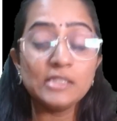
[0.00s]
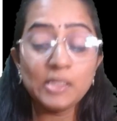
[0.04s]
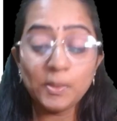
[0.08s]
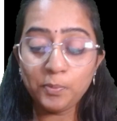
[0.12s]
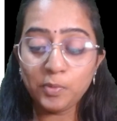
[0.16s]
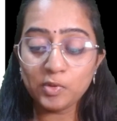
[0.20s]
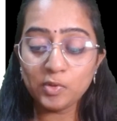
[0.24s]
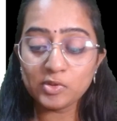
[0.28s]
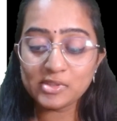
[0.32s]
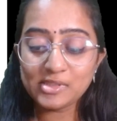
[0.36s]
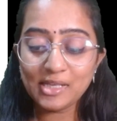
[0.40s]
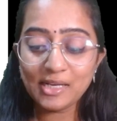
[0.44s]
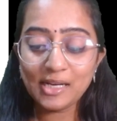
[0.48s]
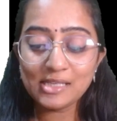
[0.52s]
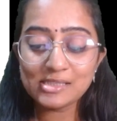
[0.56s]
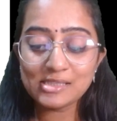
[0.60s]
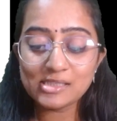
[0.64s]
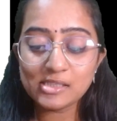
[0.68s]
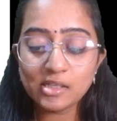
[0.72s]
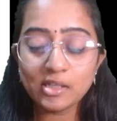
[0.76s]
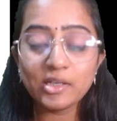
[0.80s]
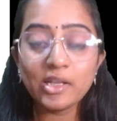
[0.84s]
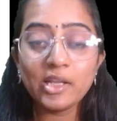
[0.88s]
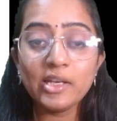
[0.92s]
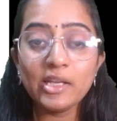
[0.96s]
Suppose there are
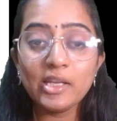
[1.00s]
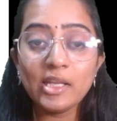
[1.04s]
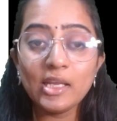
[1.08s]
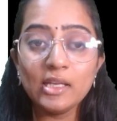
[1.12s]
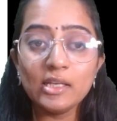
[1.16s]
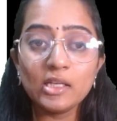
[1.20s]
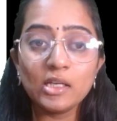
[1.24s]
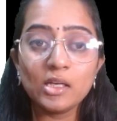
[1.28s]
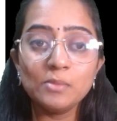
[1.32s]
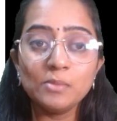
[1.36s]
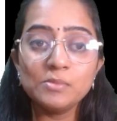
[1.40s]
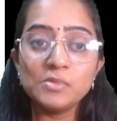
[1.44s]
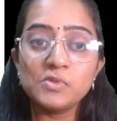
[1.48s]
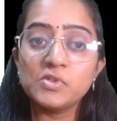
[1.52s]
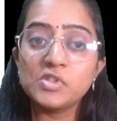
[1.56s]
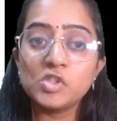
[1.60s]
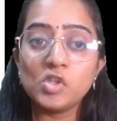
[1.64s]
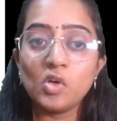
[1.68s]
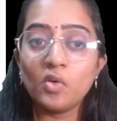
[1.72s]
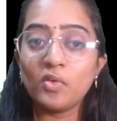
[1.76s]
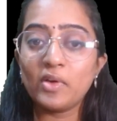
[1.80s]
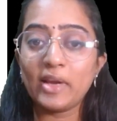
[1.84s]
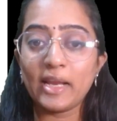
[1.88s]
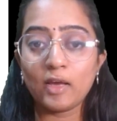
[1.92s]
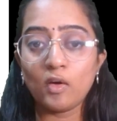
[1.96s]
certain incomes
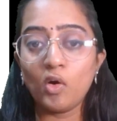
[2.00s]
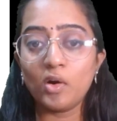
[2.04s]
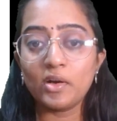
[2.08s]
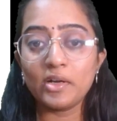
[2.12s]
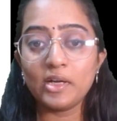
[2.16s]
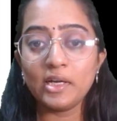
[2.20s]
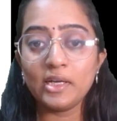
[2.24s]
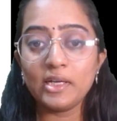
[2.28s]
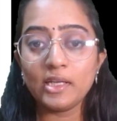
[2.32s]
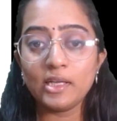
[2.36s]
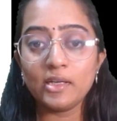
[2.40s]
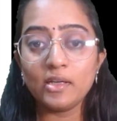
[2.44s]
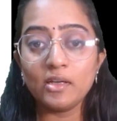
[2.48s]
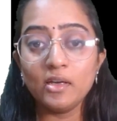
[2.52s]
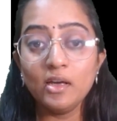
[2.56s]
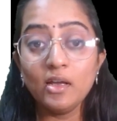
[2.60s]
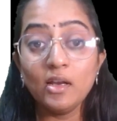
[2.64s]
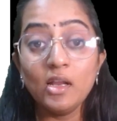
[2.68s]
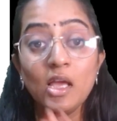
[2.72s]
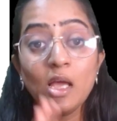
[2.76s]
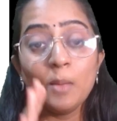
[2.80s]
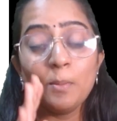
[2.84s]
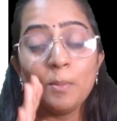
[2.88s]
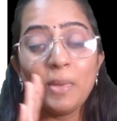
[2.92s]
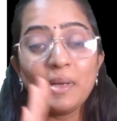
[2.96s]
which you have recorded here,
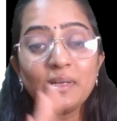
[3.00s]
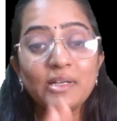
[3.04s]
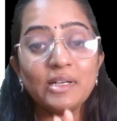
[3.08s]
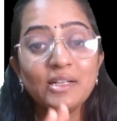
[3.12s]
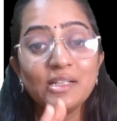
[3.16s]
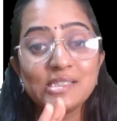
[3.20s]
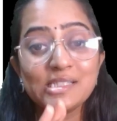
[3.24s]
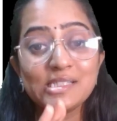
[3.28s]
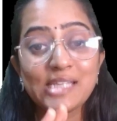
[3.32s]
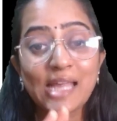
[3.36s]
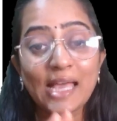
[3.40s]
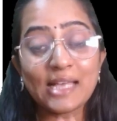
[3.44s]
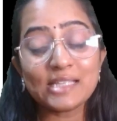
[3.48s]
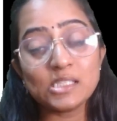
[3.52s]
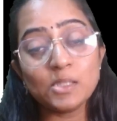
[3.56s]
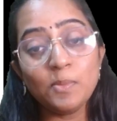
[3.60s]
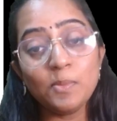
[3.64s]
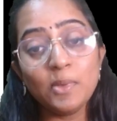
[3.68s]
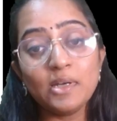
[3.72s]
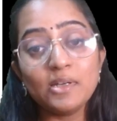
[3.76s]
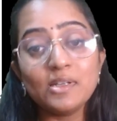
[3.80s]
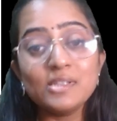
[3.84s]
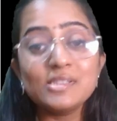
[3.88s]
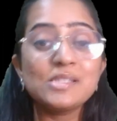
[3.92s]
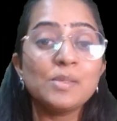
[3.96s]
but it is
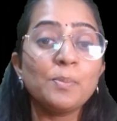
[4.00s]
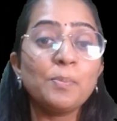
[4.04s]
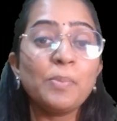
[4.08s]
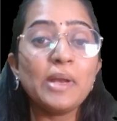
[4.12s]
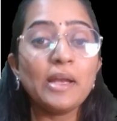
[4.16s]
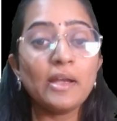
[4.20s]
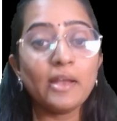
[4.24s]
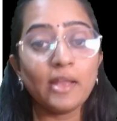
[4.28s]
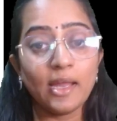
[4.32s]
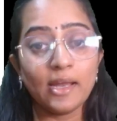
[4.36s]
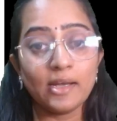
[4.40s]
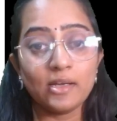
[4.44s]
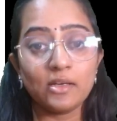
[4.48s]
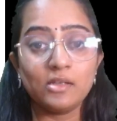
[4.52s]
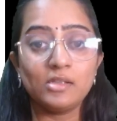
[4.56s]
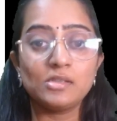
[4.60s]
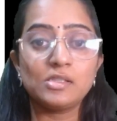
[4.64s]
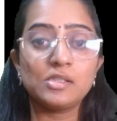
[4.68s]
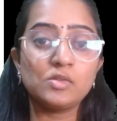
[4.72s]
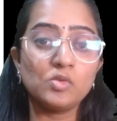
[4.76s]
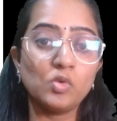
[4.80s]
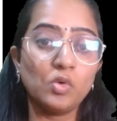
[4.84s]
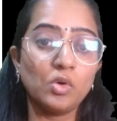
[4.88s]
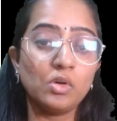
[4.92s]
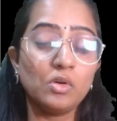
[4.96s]
taxable under separate head.
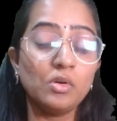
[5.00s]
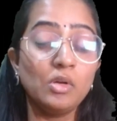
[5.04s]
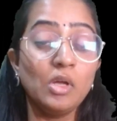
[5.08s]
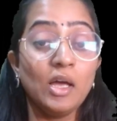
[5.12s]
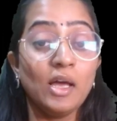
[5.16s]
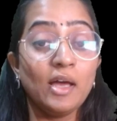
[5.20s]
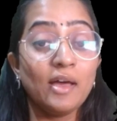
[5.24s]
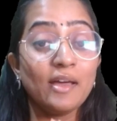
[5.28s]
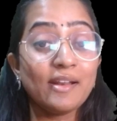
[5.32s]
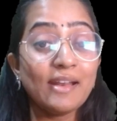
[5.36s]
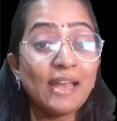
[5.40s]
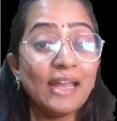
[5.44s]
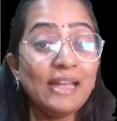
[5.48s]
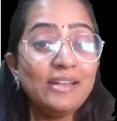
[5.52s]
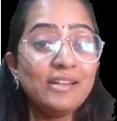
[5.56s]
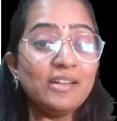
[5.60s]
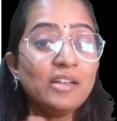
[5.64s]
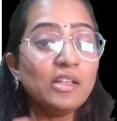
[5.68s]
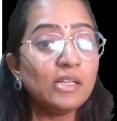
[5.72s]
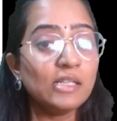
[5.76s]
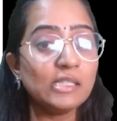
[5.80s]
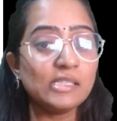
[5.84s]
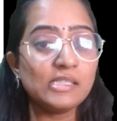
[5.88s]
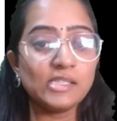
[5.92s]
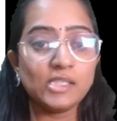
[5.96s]
So, rent
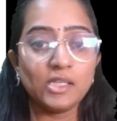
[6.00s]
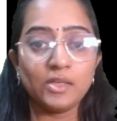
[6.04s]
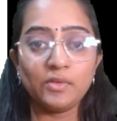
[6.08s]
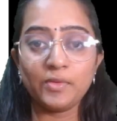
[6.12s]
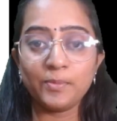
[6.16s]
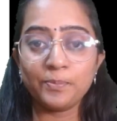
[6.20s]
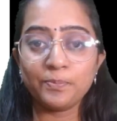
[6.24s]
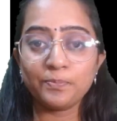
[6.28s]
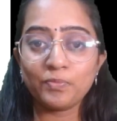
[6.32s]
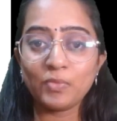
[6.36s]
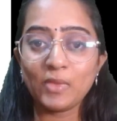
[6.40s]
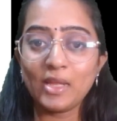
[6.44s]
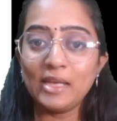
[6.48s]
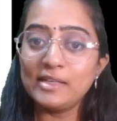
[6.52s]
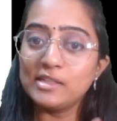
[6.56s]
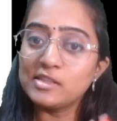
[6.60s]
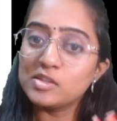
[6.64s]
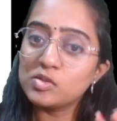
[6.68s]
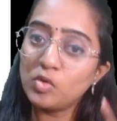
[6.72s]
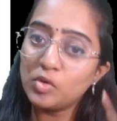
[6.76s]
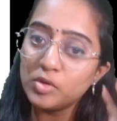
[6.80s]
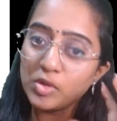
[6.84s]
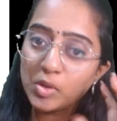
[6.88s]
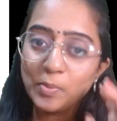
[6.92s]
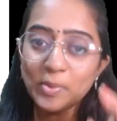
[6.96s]
received, it is
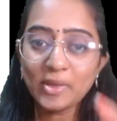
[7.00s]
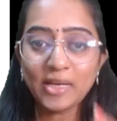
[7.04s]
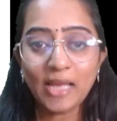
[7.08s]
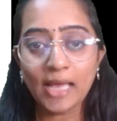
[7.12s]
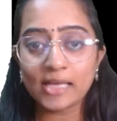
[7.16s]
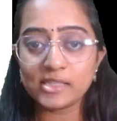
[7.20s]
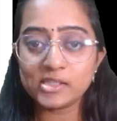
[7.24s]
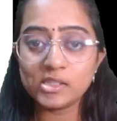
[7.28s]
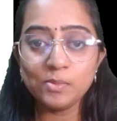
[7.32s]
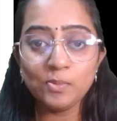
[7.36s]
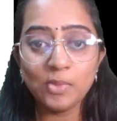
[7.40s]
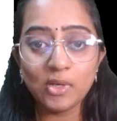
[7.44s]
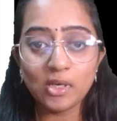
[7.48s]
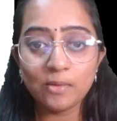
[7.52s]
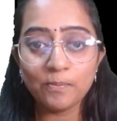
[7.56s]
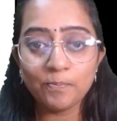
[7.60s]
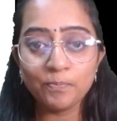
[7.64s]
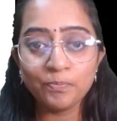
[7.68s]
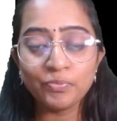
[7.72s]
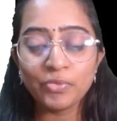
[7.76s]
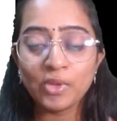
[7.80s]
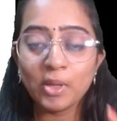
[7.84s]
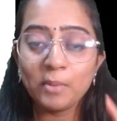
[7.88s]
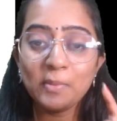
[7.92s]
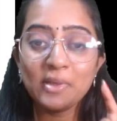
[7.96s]
going to be taxable,
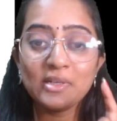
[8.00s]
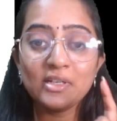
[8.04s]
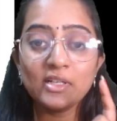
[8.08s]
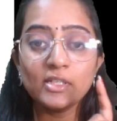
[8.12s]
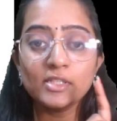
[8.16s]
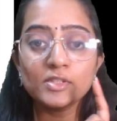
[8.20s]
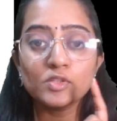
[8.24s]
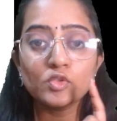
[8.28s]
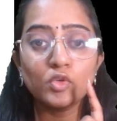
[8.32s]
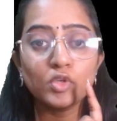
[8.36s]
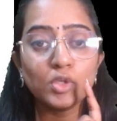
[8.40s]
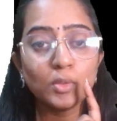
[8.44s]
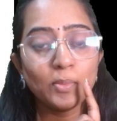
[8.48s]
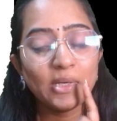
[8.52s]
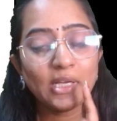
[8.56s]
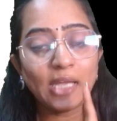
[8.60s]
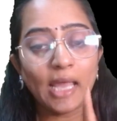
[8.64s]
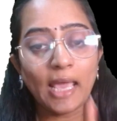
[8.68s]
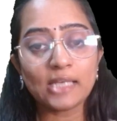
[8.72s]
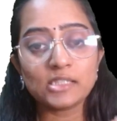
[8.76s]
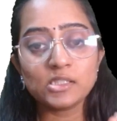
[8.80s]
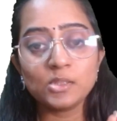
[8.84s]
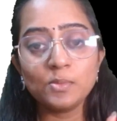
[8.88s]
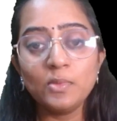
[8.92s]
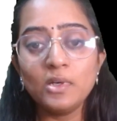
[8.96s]
but it is going to be
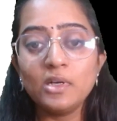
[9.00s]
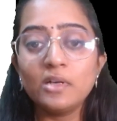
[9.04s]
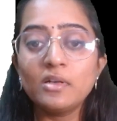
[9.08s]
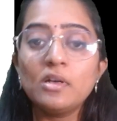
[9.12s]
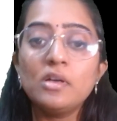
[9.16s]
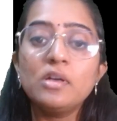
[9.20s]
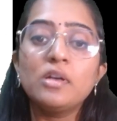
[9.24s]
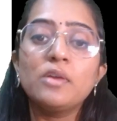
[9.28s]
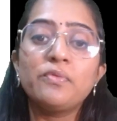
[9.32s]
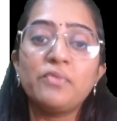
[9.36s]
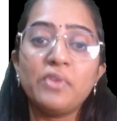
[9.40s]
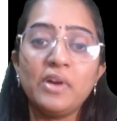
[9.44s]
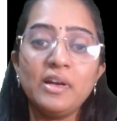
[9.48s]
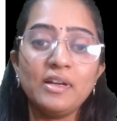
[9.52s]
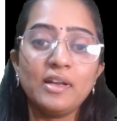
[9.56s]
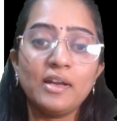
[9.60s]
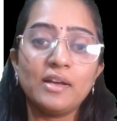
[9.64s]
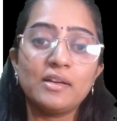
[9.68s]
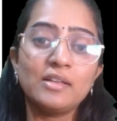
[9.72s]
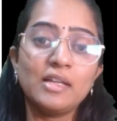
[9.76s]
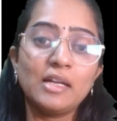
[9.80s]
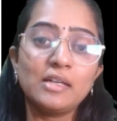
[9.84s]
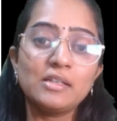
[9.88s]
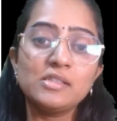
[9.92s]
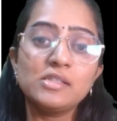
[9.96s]
taxable under different
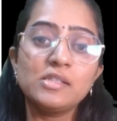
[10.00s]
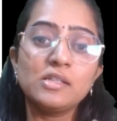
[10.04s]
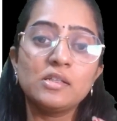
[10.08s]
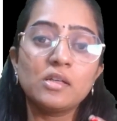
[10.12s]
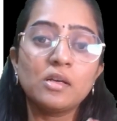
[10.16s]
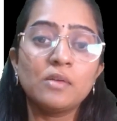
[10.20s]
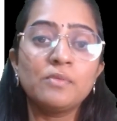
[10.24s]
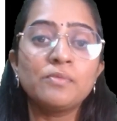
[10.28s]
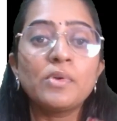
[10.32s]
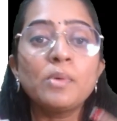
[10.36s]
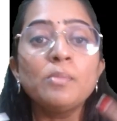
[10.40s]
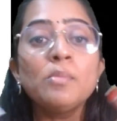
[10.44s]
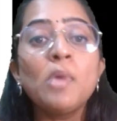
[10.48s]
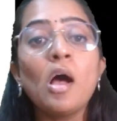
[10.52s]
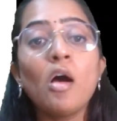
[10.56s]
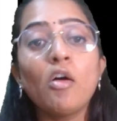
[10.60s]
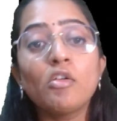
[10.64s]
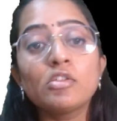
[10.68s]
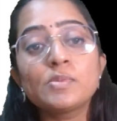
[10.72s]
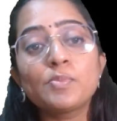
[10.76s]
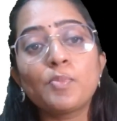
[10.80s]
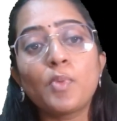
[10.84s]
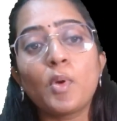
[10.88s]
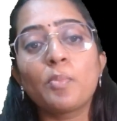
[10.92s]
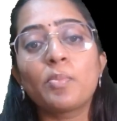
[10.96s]
head. That is income from
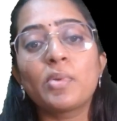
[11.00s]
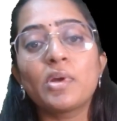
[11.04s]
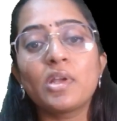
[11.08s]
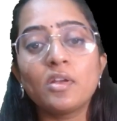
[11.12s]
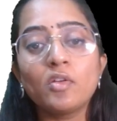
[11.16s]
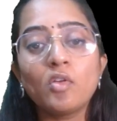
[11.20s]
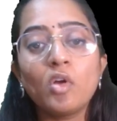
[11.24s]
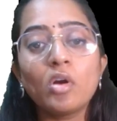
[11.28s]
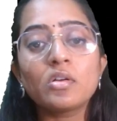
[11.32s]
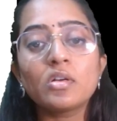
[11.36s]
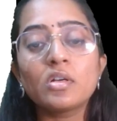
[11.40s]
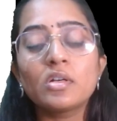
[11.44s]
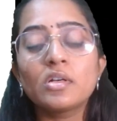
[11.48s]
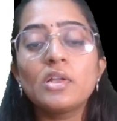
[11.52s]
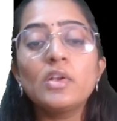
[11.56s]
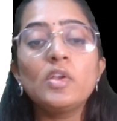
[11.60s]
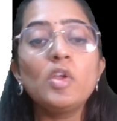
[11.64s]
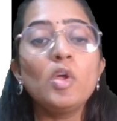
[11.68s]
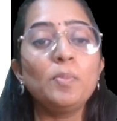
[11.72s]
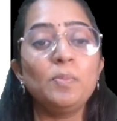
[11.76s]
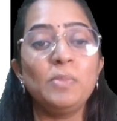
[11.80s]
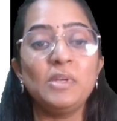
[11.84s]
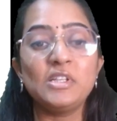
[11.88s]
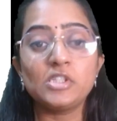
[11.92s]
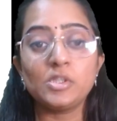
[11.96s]
house property, not under
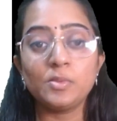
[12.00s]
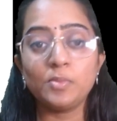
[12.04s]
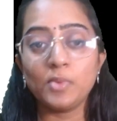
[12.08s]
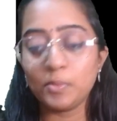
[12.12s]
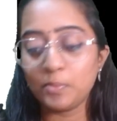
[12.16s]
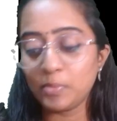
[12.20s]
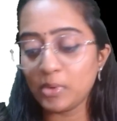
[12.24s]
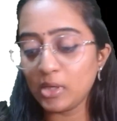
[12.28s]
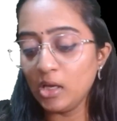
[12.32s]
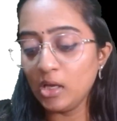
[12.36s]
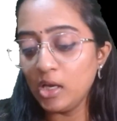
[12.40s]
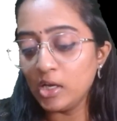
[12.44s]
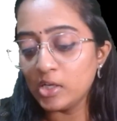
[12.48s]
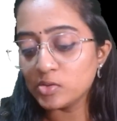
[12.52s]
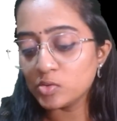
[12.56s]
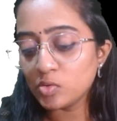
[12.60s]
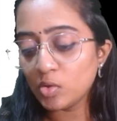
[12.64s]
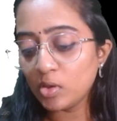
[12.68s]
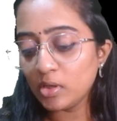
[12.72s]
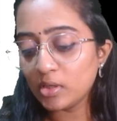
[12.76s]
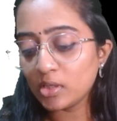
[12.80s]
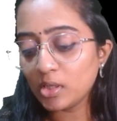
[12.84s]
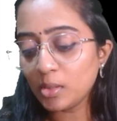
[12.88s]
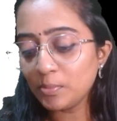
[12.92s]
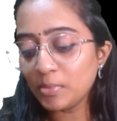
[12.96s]
your PGBP.
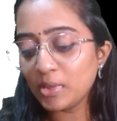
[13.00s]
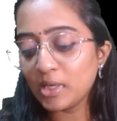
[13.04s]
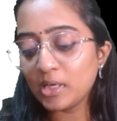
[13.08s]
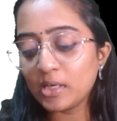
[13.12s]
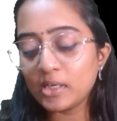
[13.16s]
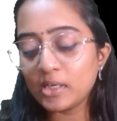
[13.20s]
So, income